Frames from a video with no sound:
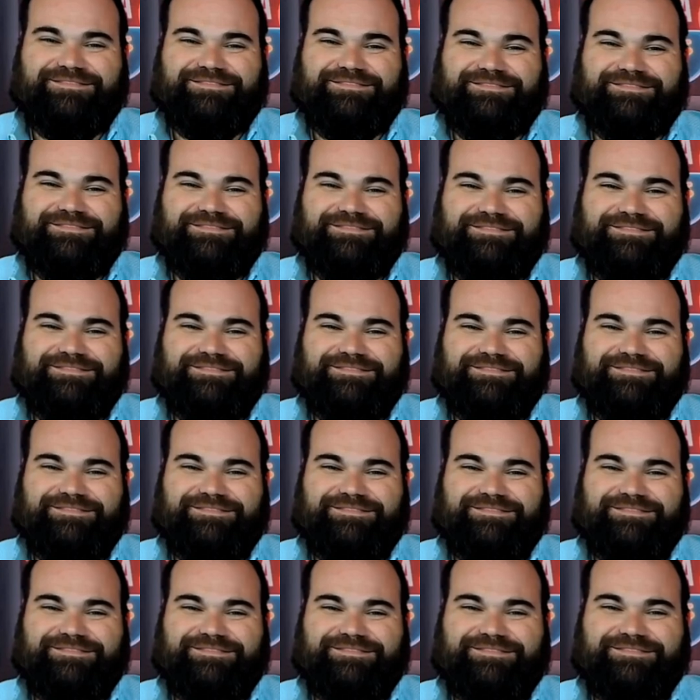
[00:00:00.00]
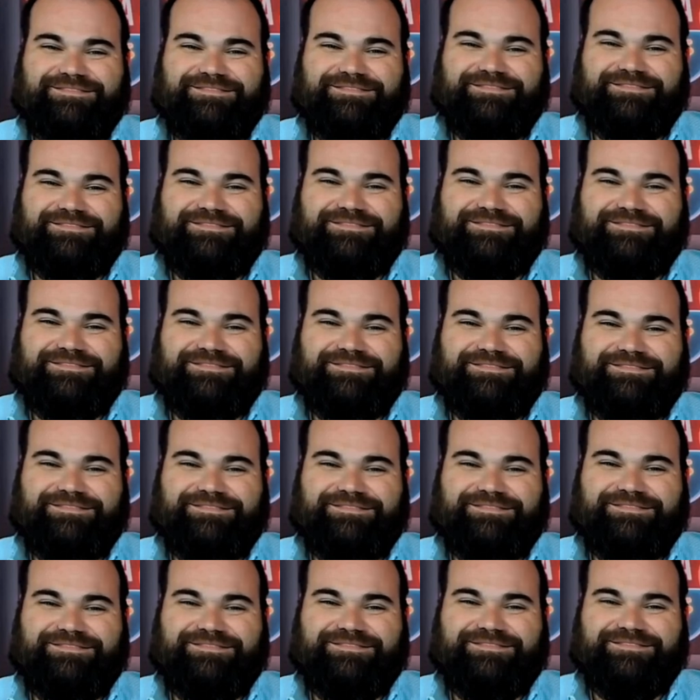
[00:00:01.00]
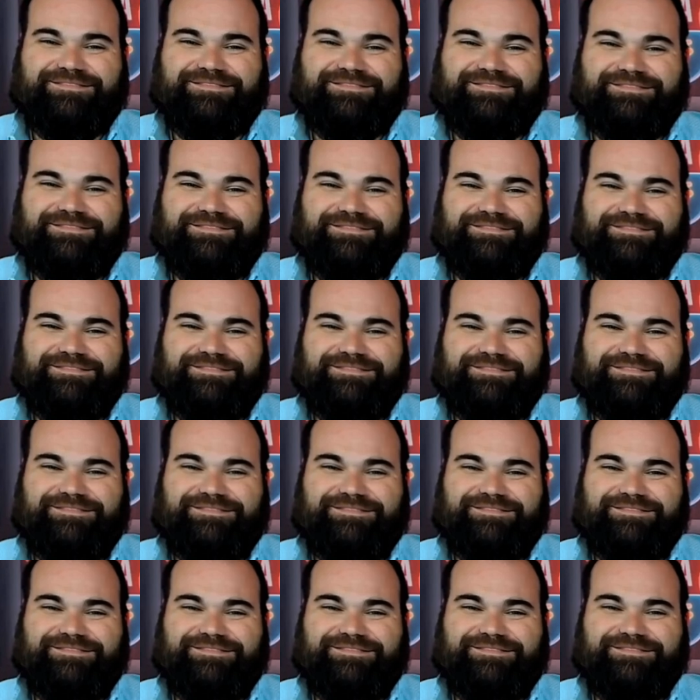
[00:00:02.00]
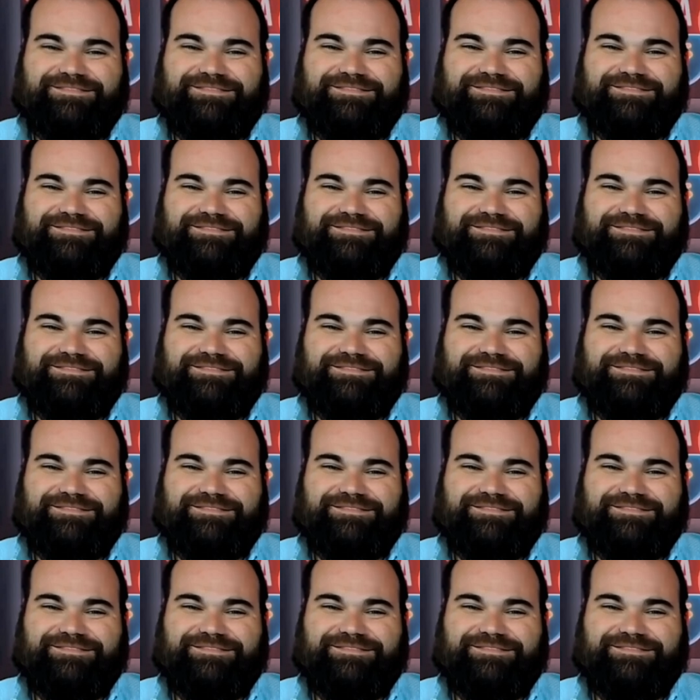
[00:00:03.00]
This person isn't speaking.